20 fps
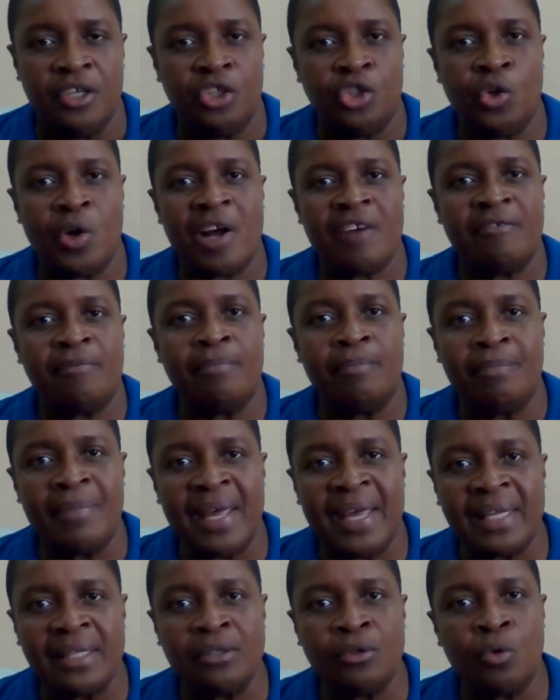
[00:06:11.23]
You have
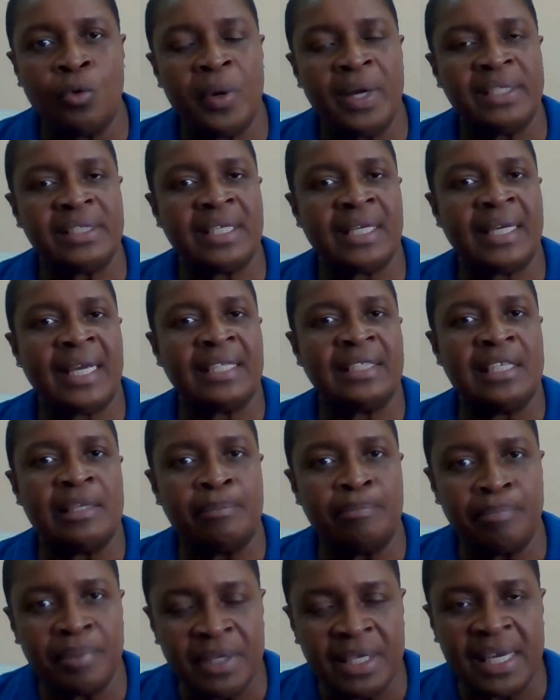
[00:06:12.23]
men going to get
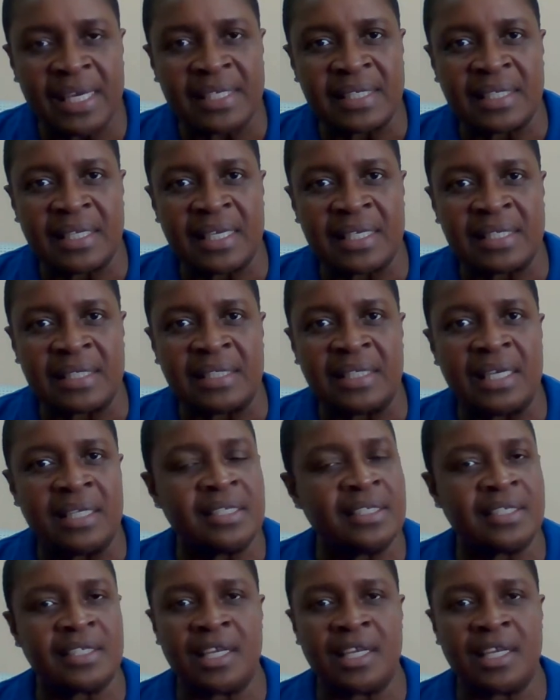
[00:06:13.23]
the PSAs done.